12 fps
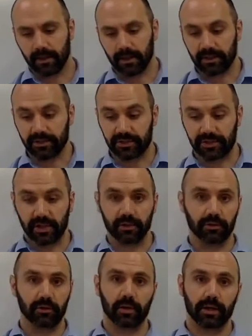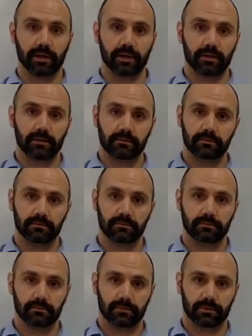it's a scalar quantity,
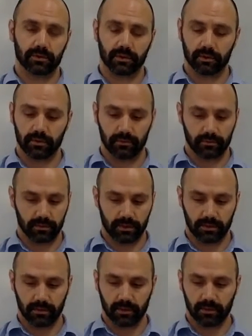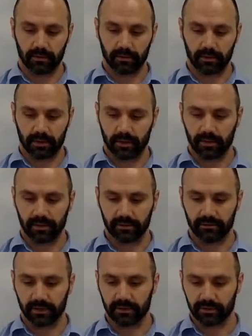so we don't care about the
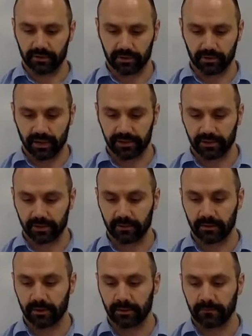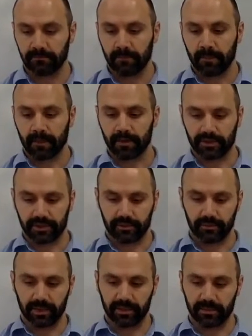vectors, the direction.
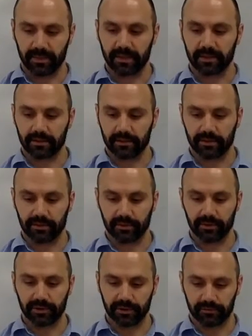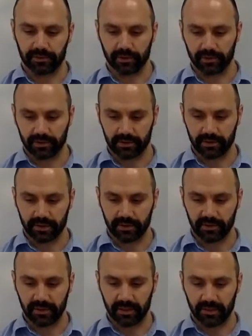But it depends on the distribution of charges in
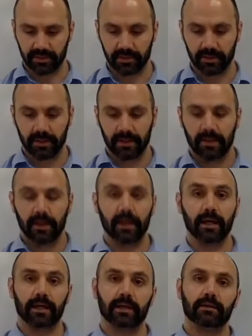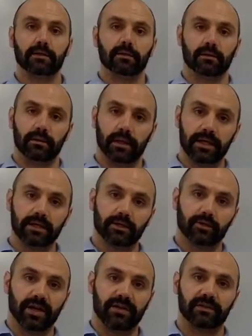space. And like
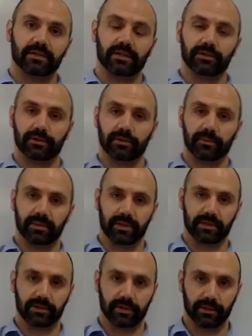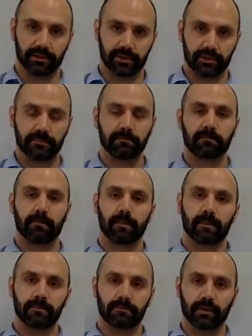gravitational potential energy,
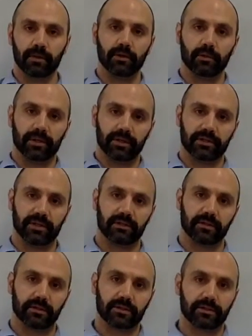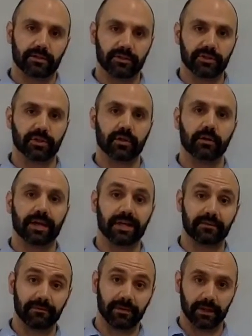here we're going to set this 0 at
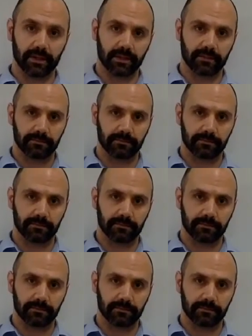infinity.